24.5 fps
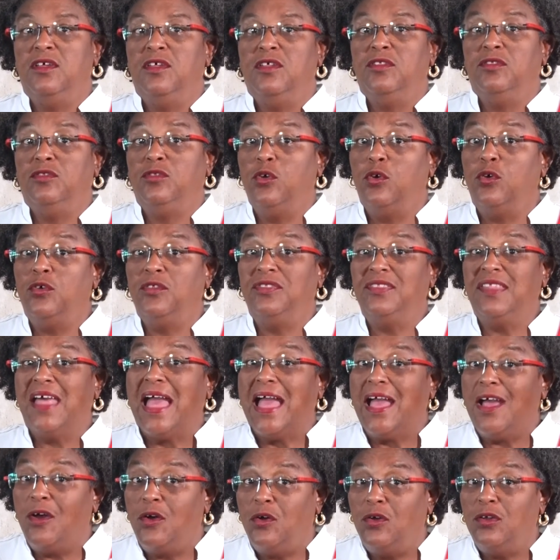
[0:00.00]
though
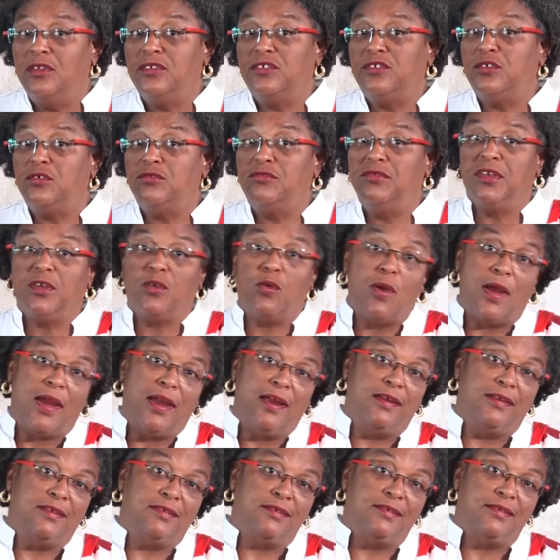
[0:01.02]
that also
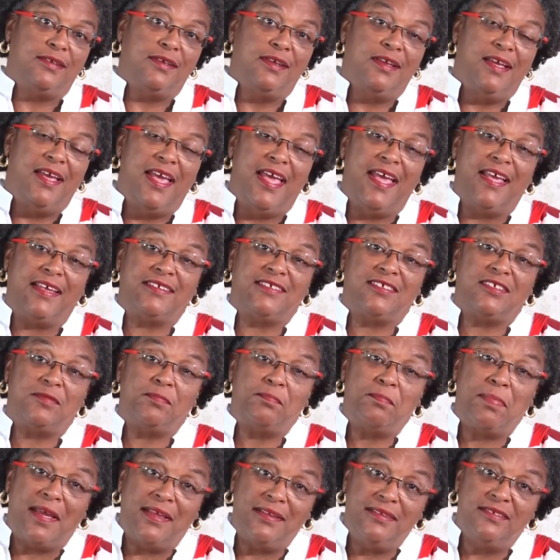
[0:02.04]
requires
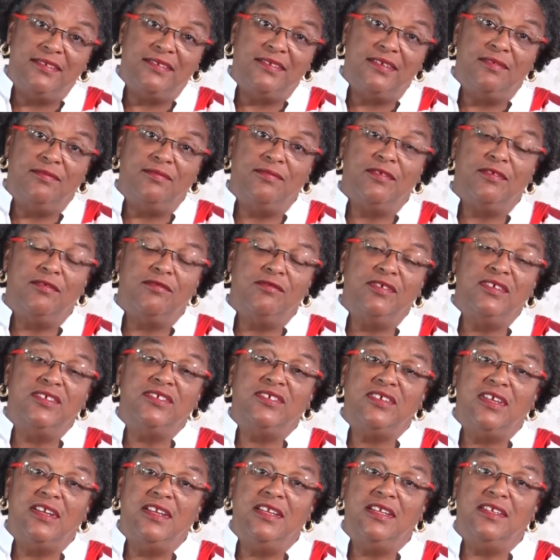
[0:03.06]
expensive
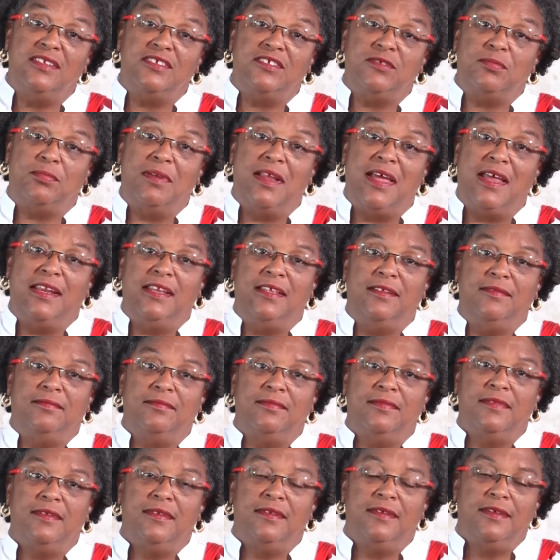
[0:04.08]
resilience planning.
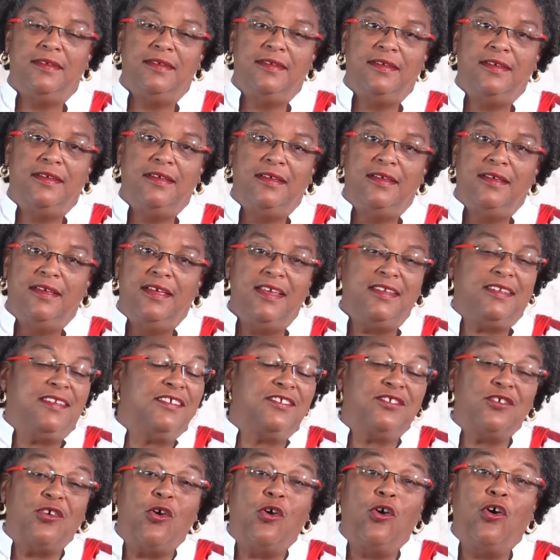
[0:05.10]
It
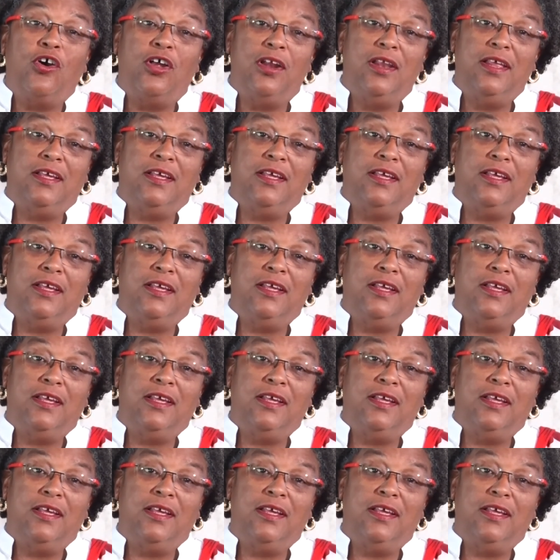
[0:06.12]
is all